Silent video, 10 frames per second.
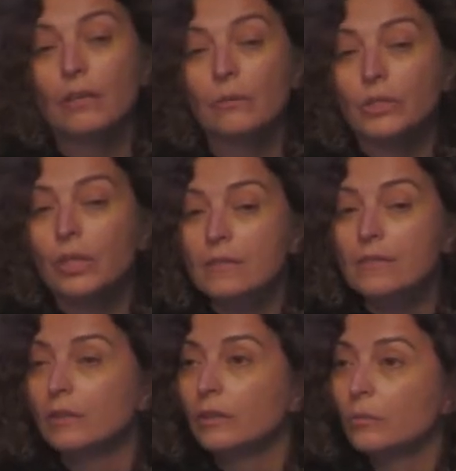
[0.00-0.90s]
which he
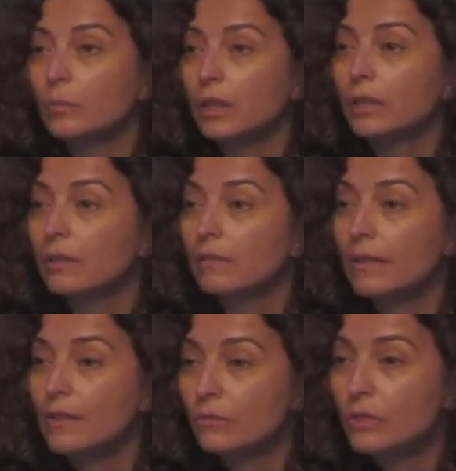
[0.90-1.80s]
considered to be the
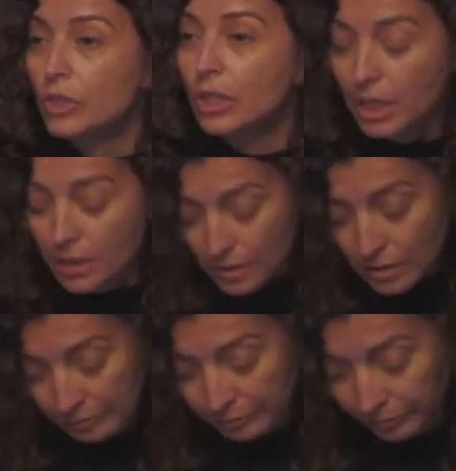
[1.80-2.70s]
face of a genius.
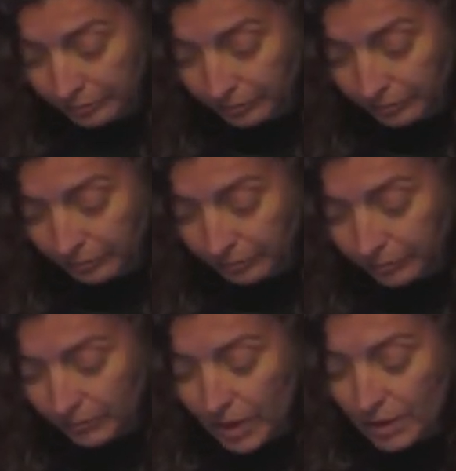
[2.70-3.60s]

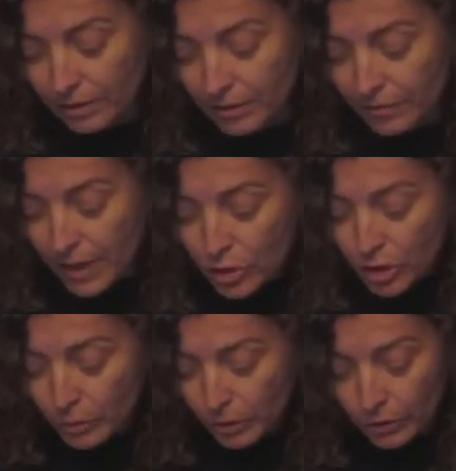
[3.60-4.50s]
The
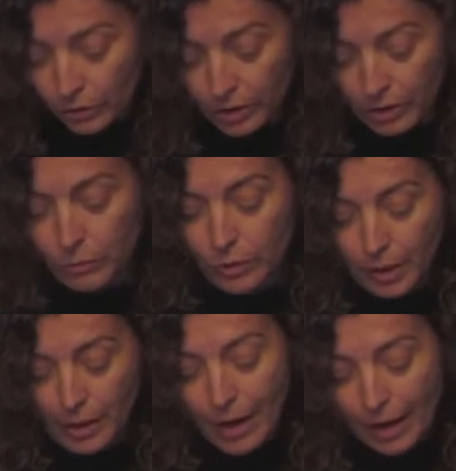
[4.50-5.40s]
friendship with Goethe would
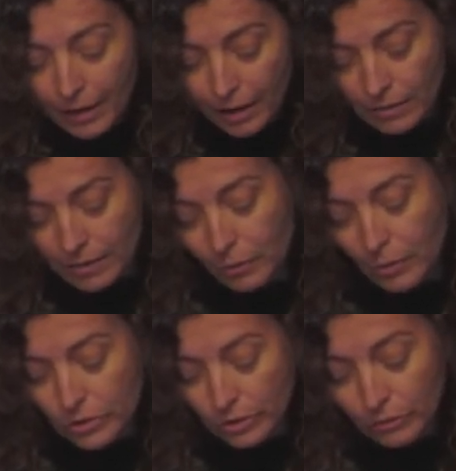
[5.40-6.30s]
become highly
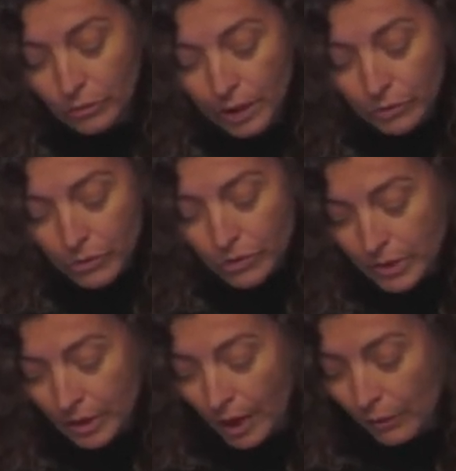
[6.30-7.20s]
consequential for
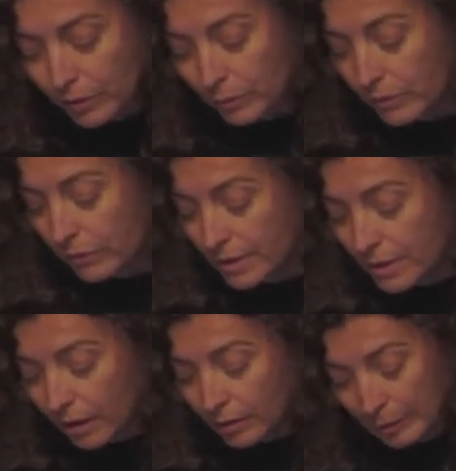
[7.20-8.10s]
literature's encounter with
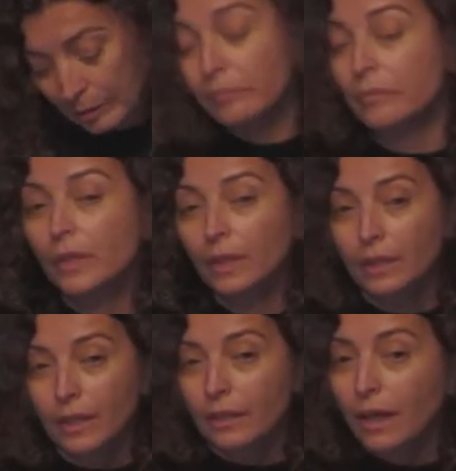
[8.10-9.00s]
physiognomy,
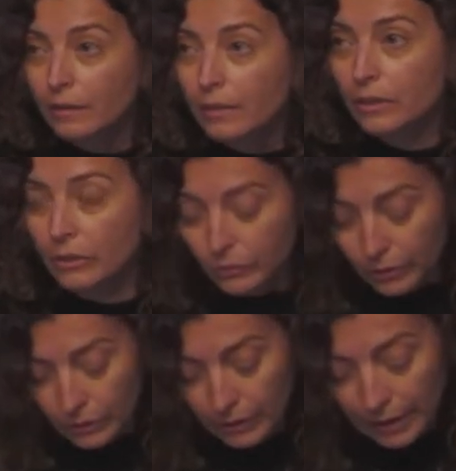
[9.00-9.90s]
and I'll return to
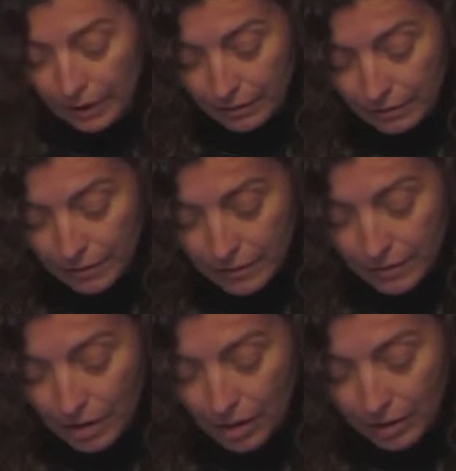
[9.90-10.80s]
Goethe later in this
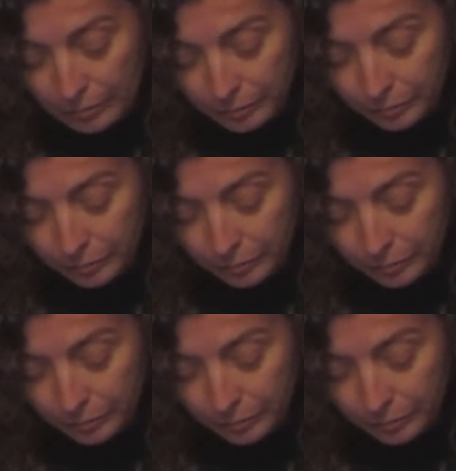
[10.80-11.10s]
talk.